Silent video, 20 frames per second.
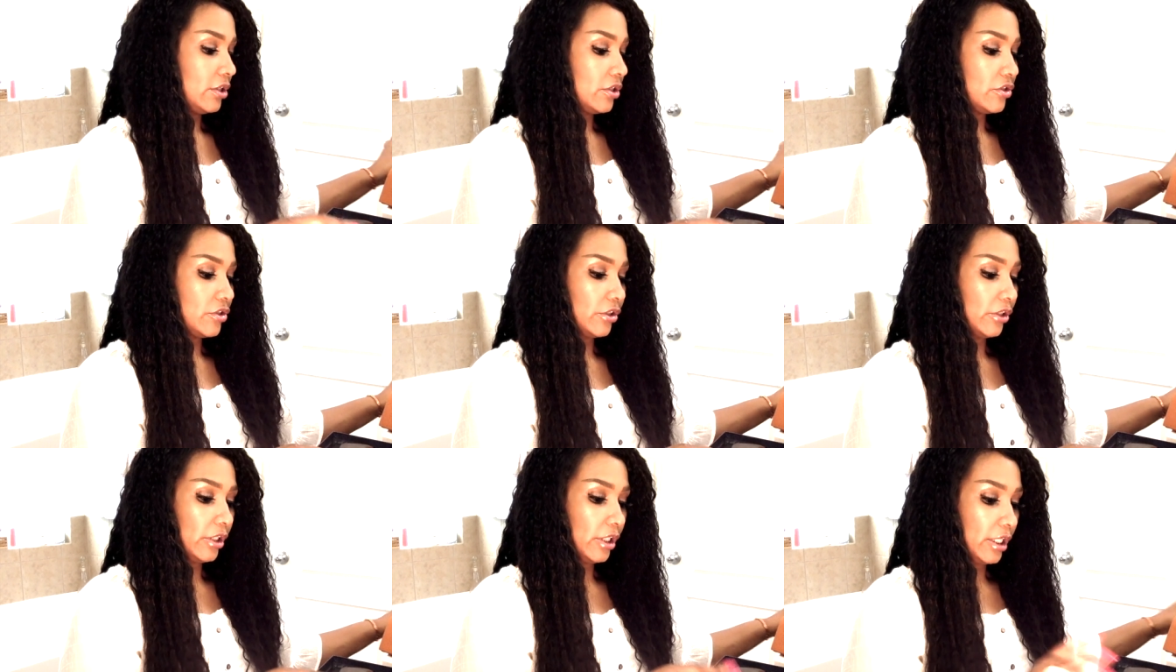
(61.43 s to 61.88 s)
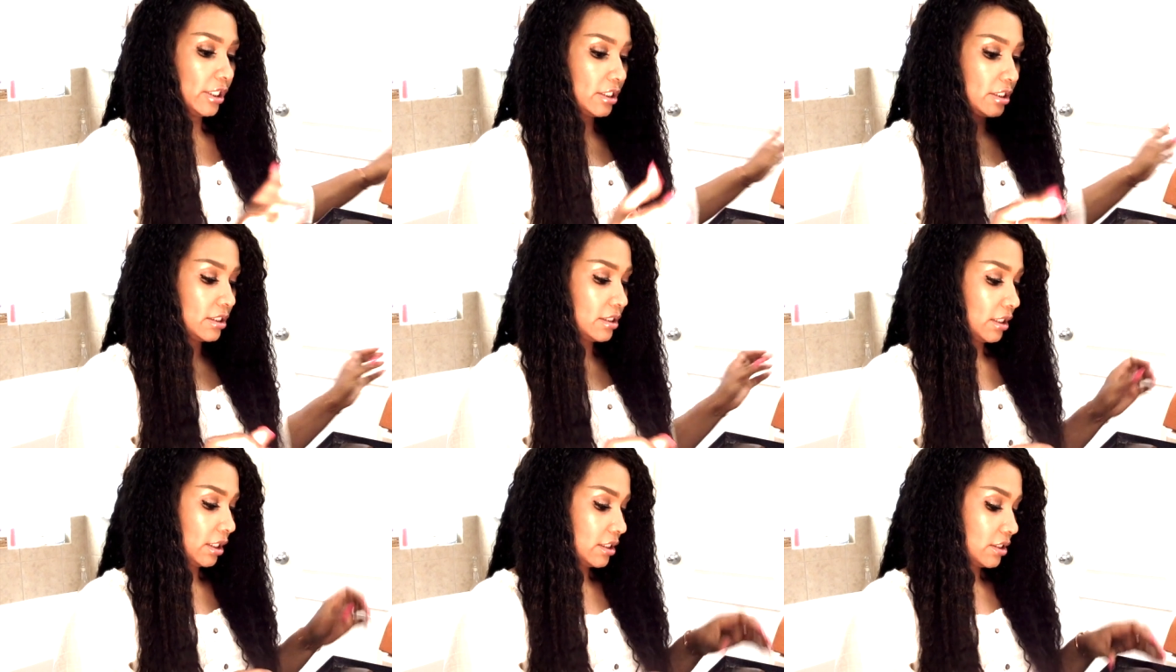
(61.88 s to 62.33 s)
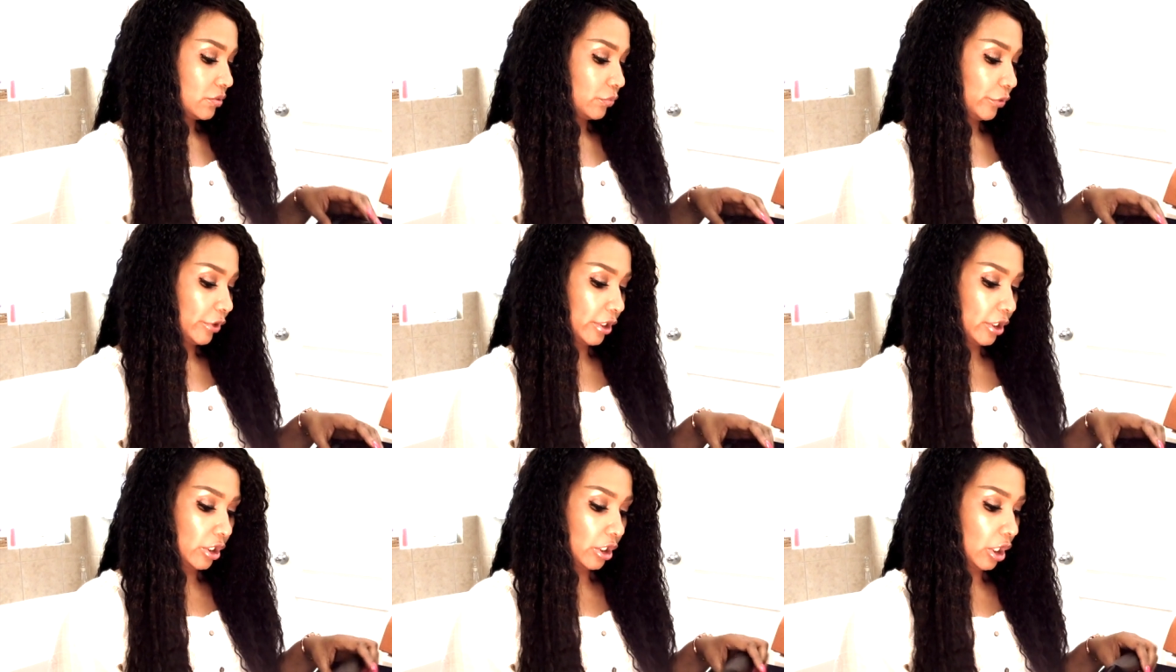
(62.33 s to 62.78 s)
sunglasses as
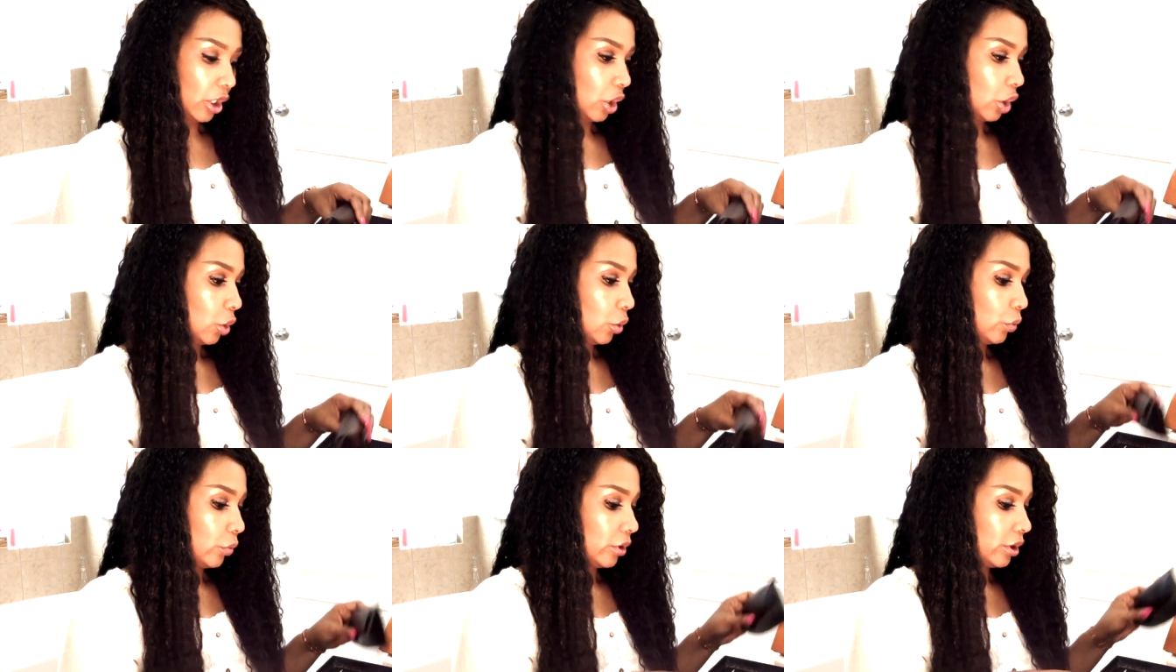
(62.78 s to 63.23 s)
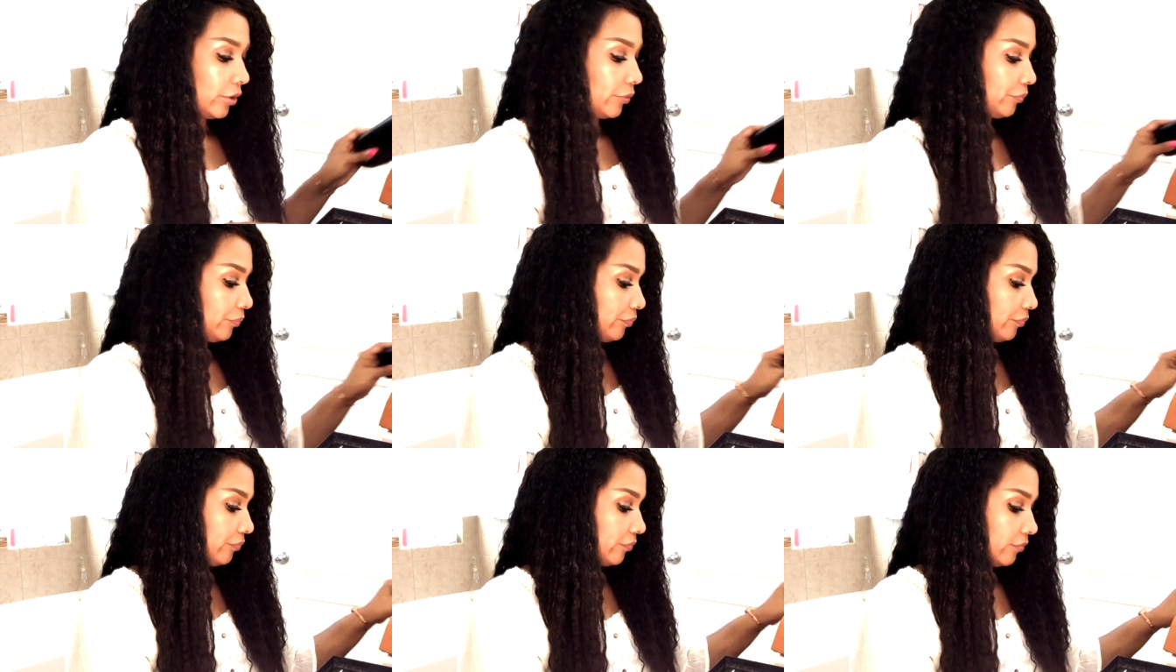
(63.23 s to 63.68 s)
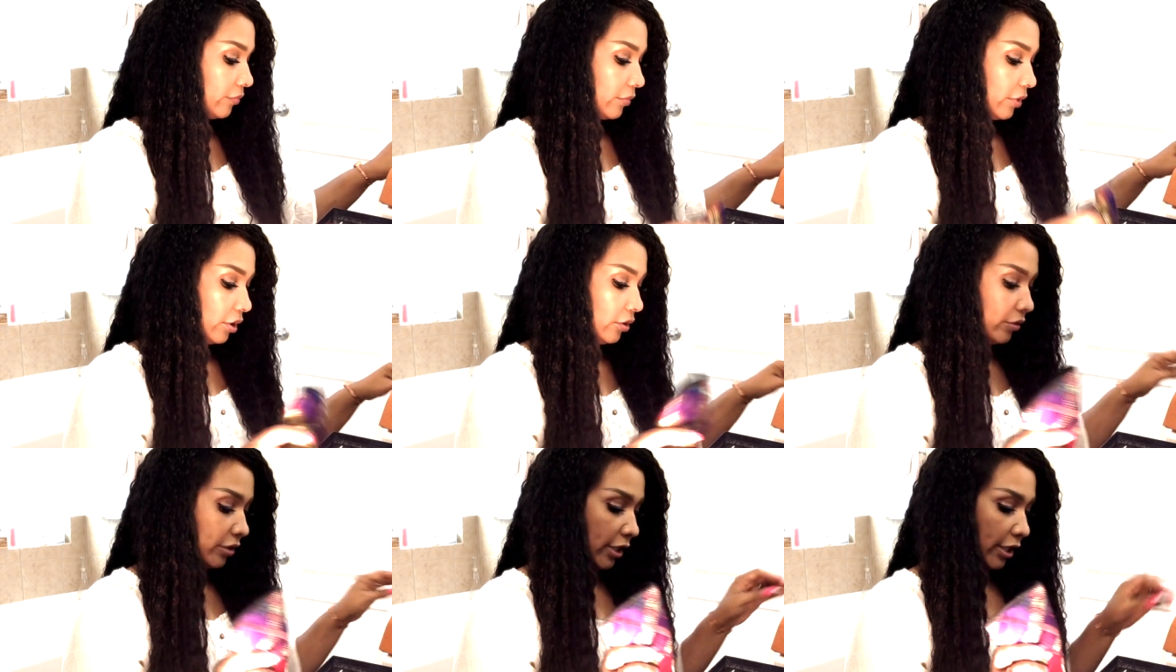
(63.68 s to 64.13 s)
we go.
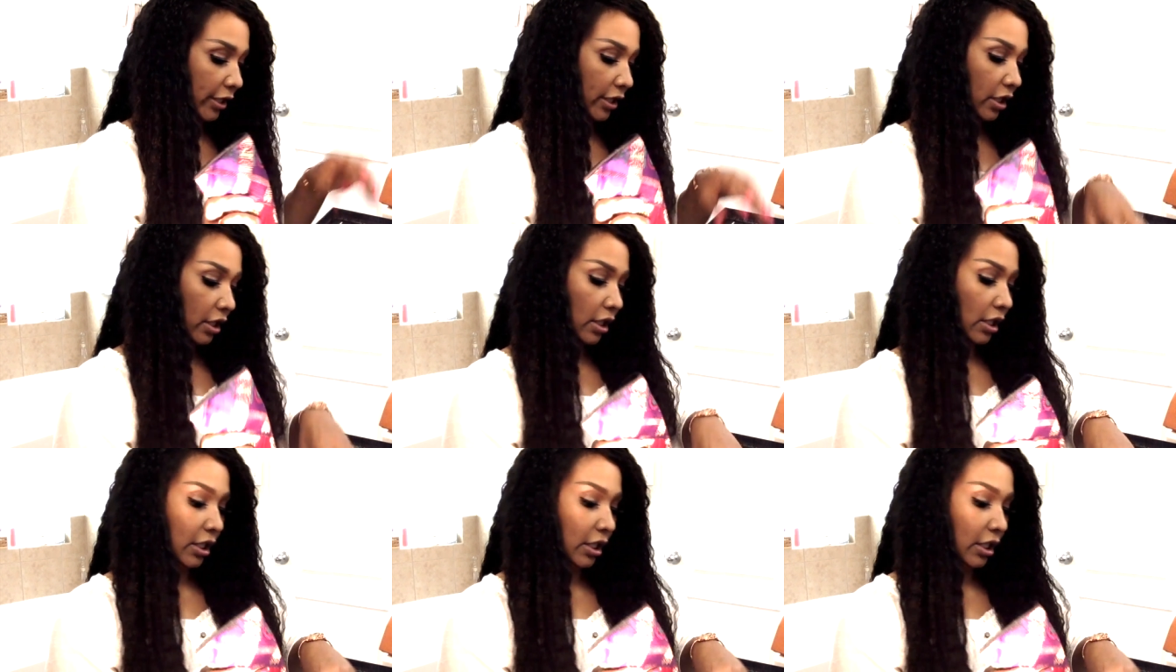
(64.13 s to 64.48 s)
Okay.